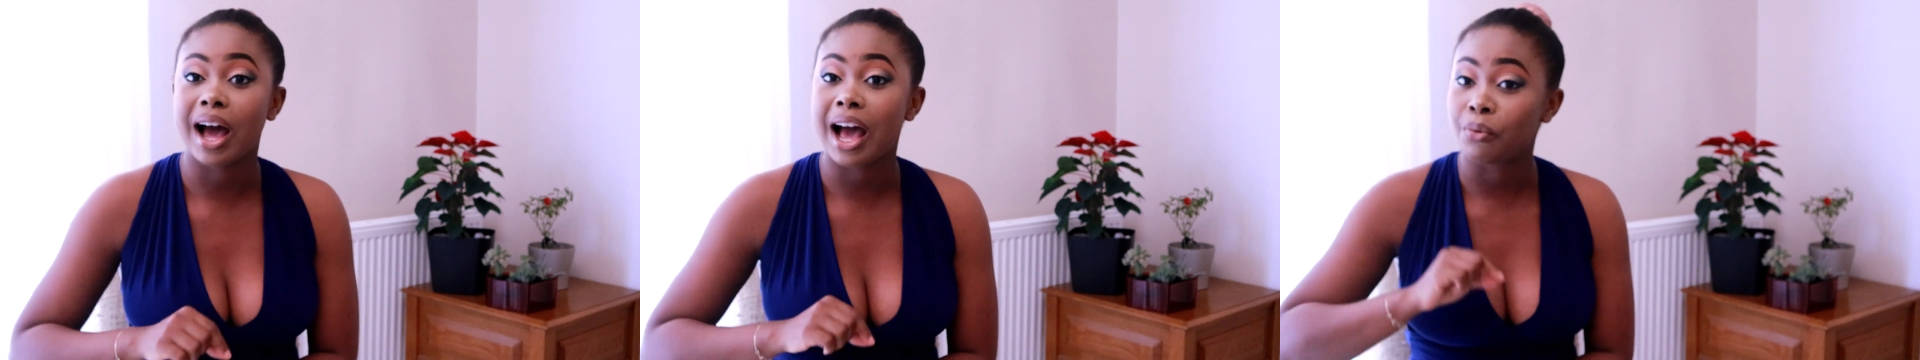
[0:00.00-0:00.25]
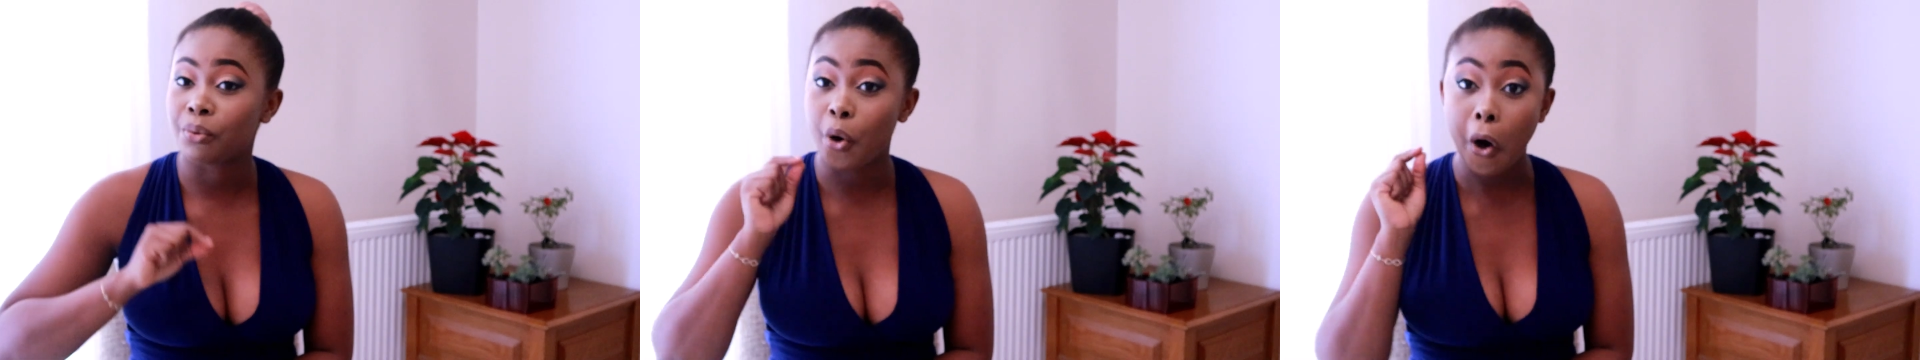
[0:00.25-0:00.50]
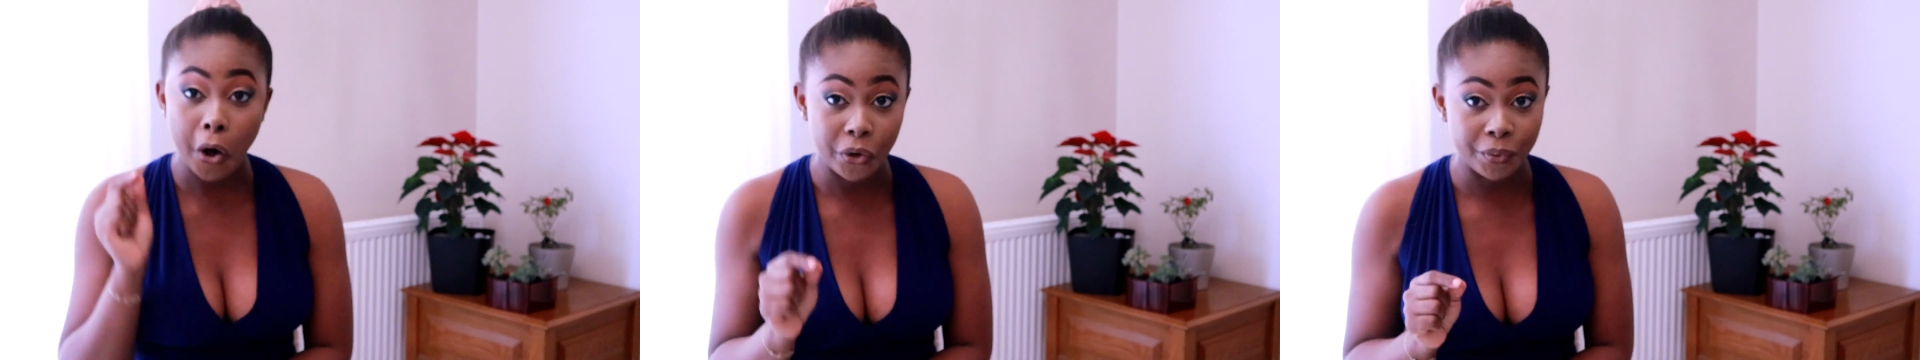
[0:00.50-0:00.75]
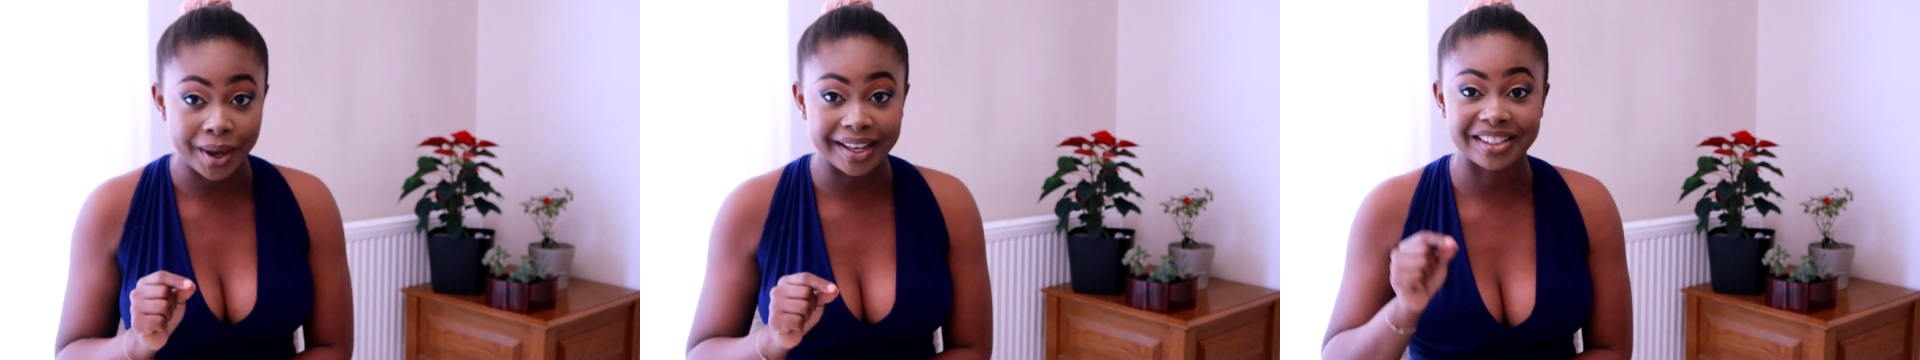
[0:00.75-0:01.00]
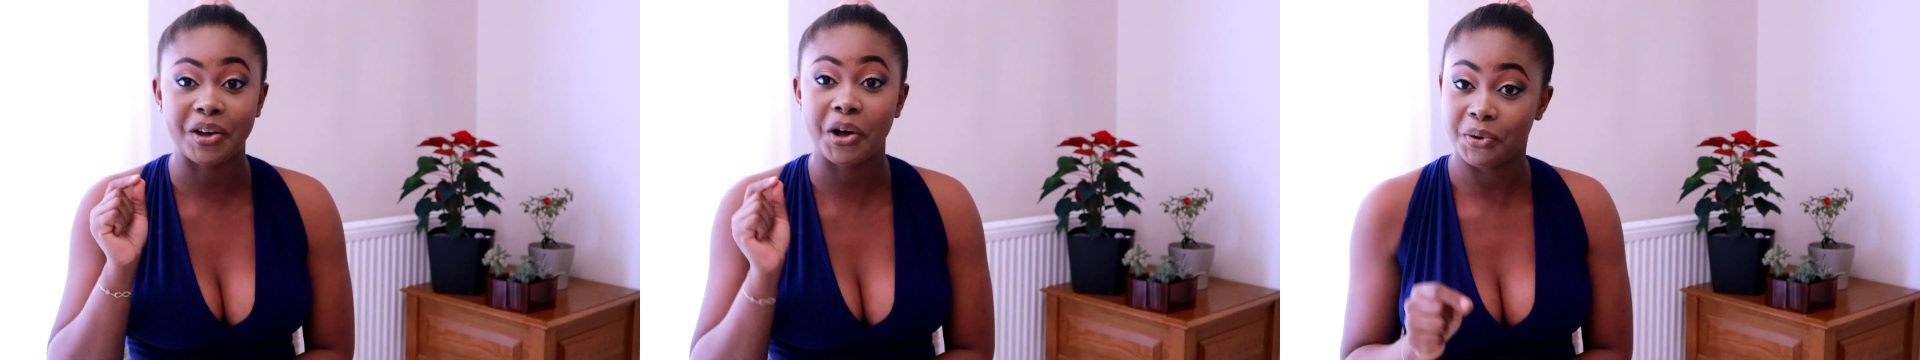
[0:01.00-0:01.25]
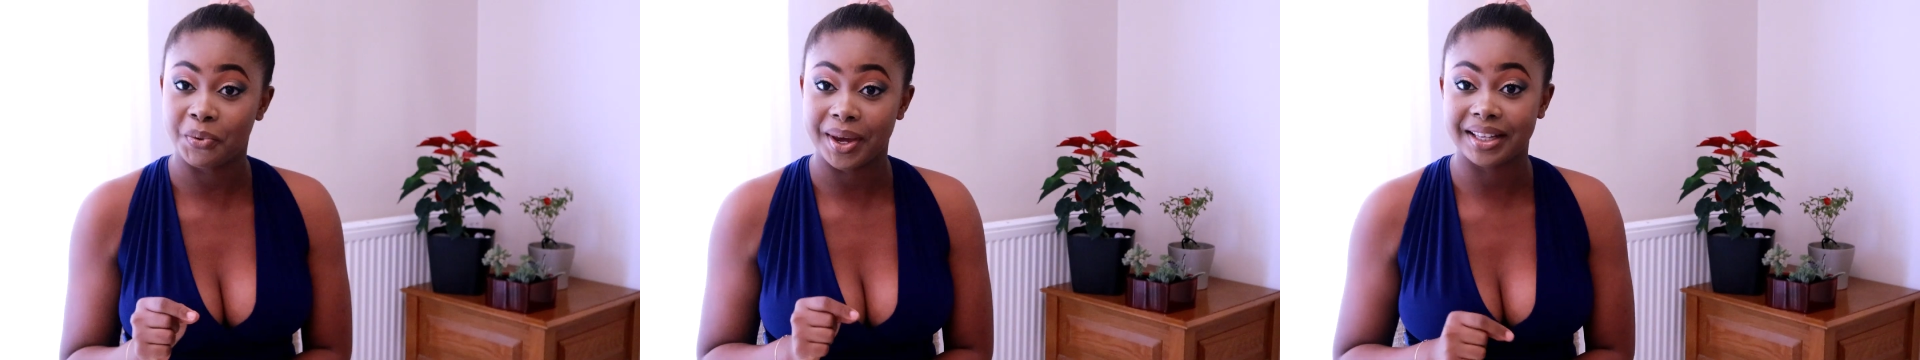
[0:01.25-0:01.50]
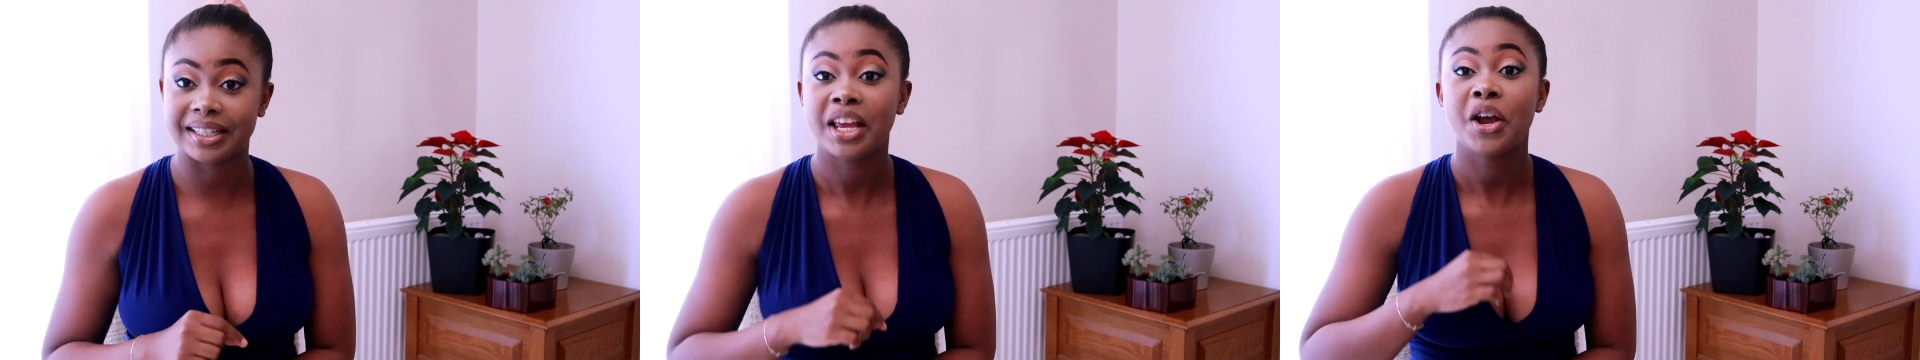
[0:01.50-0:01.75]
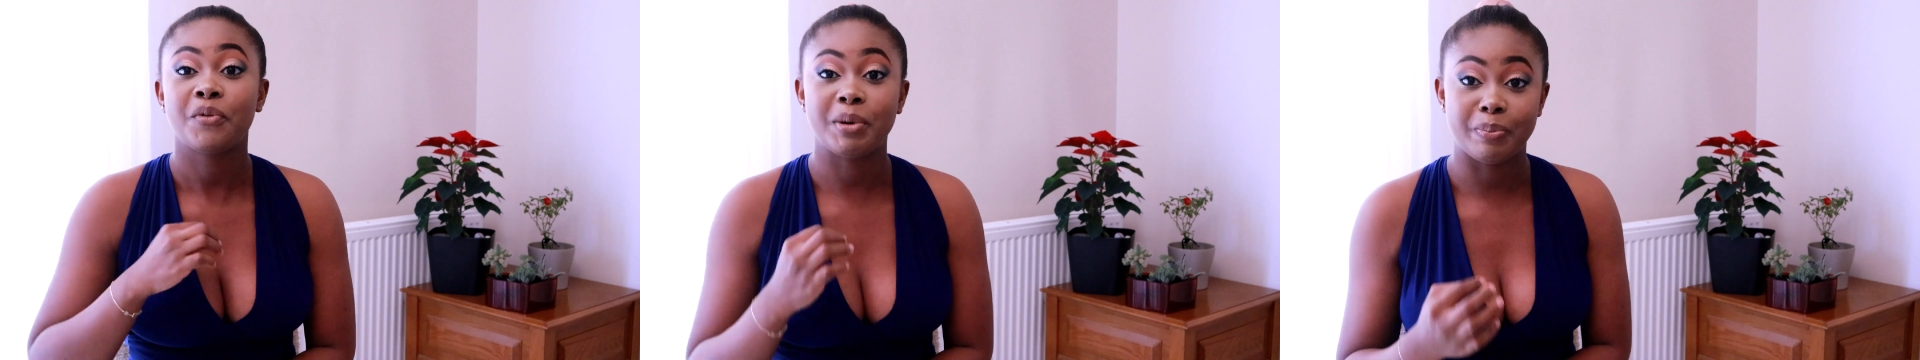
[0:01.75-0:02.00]
I will always
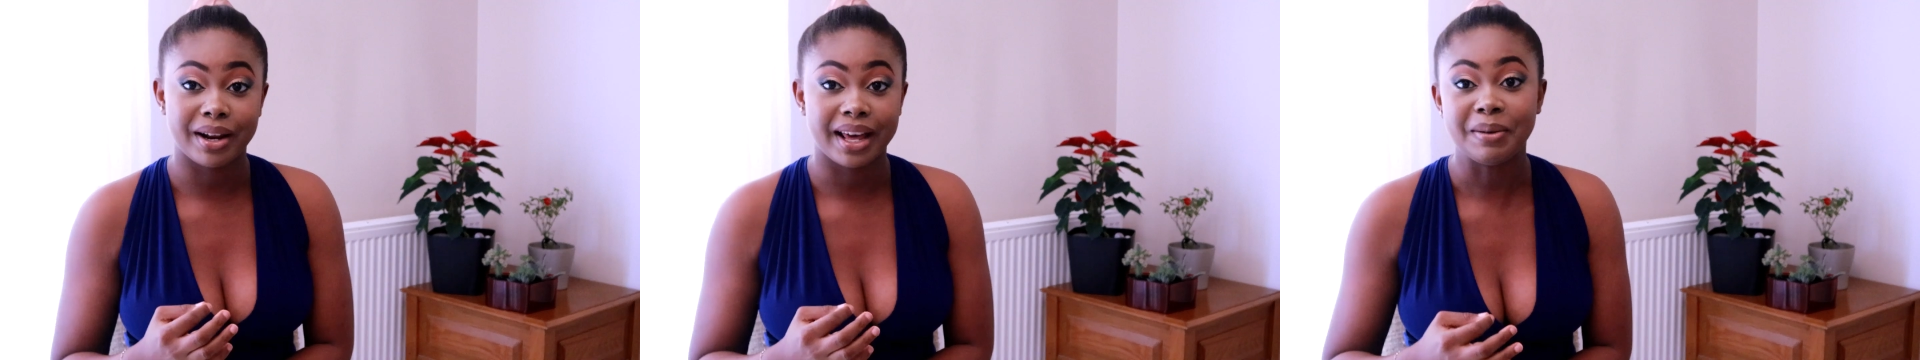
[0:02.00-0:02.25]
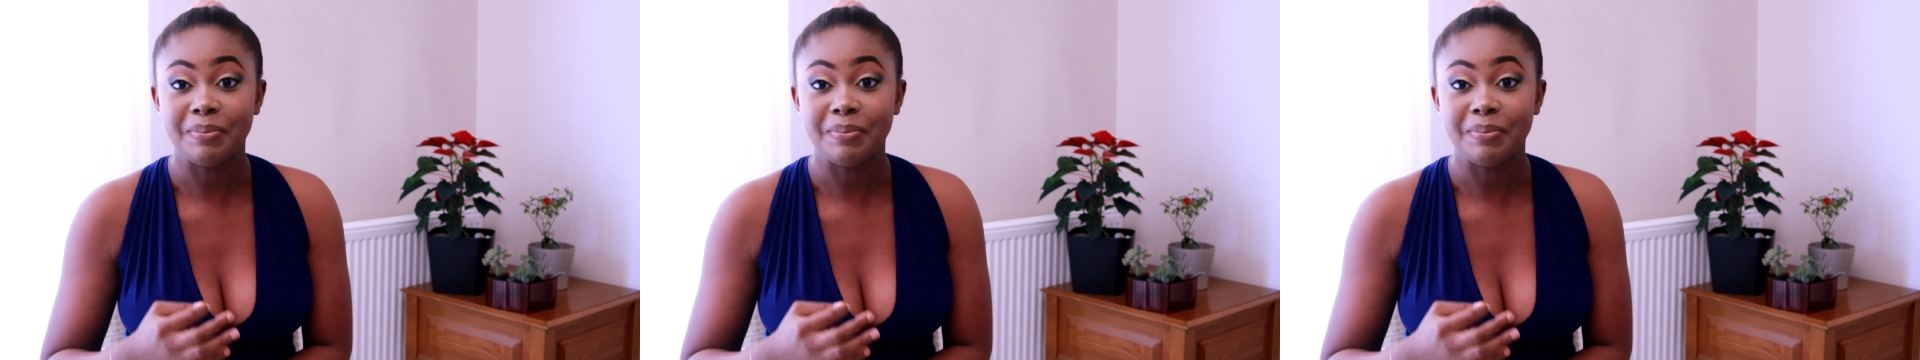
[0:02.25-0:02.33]
reply,